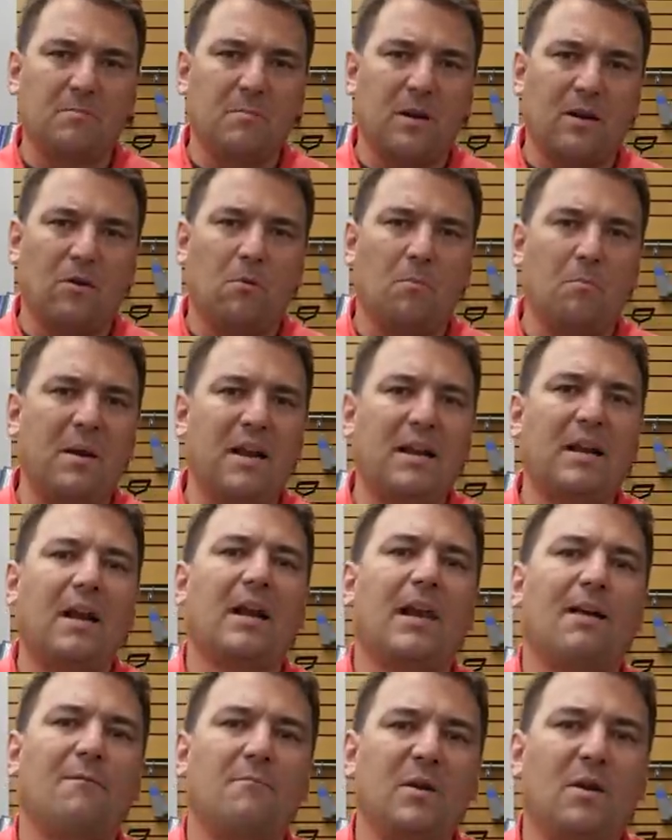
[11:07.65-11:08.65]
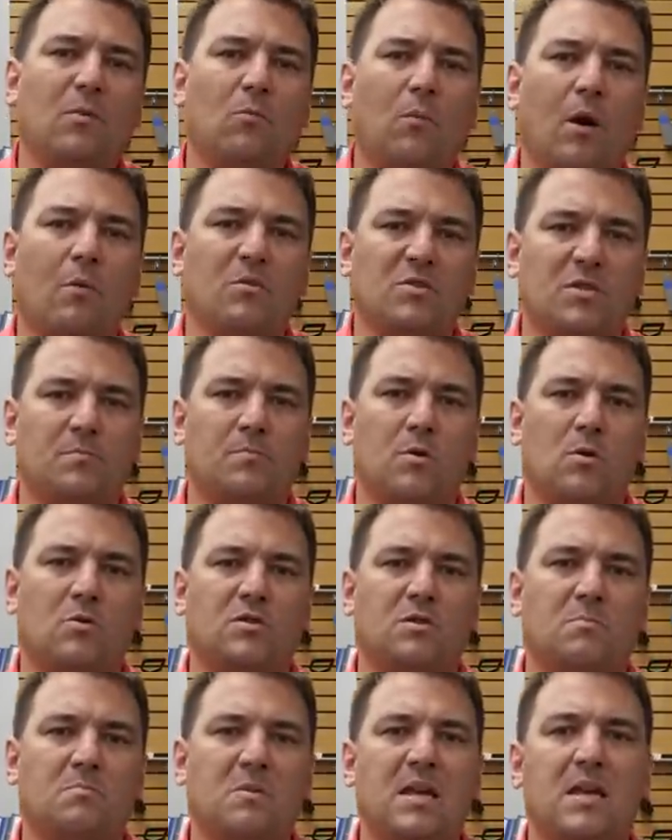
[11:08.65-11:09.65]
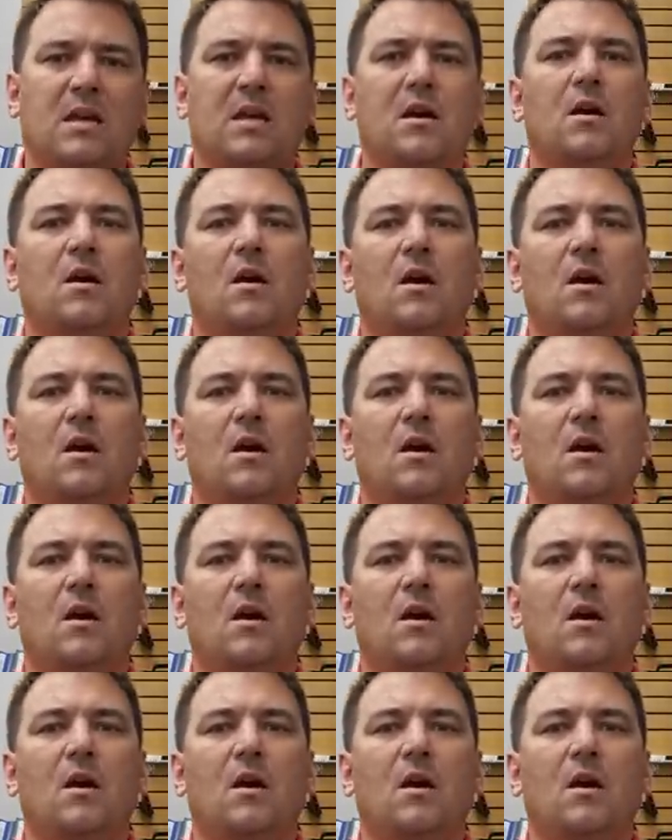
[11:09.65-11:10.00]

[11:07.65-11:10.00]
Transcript: metal may not have been where it was supposed to be